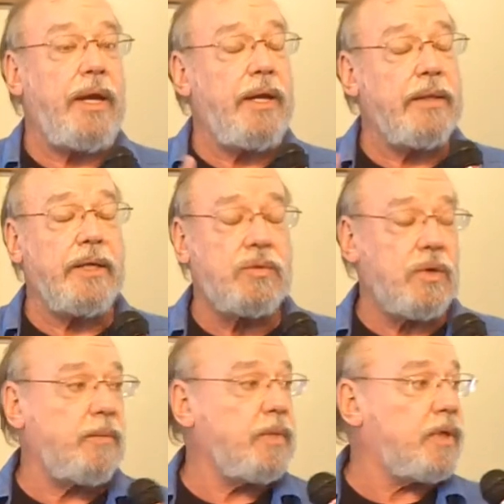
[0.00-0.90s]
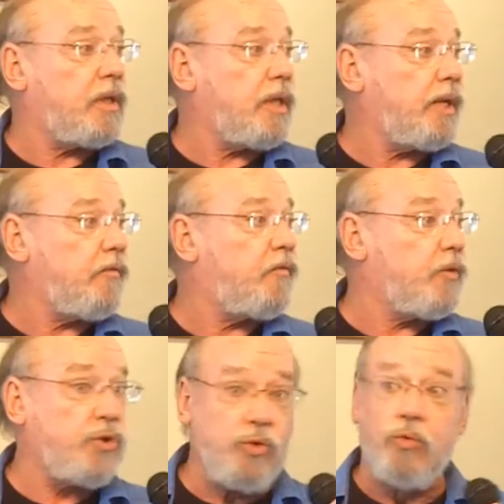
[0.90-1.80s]
And that's what I'm going to claim
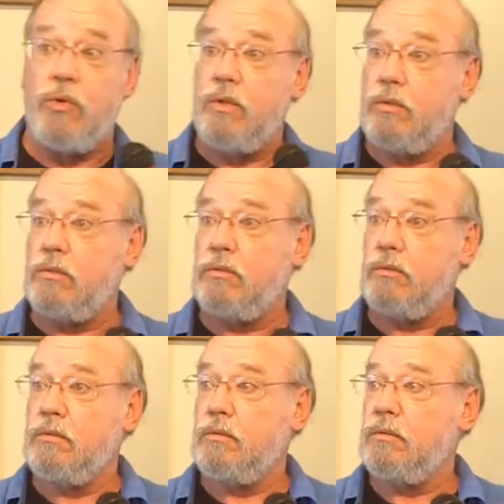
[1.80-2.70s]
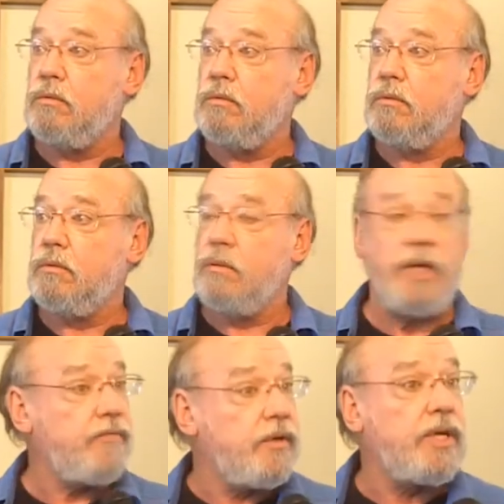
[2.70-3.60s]
for you
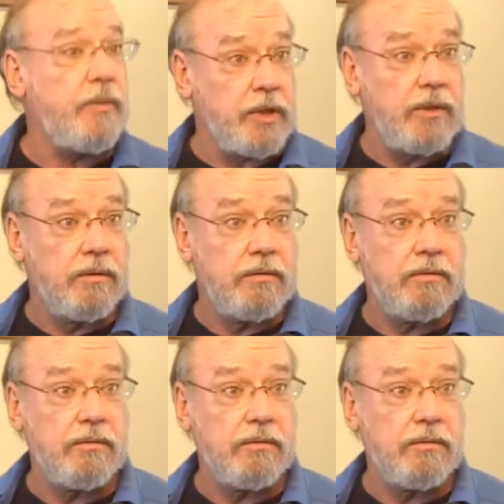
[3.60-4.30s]
and for Debbie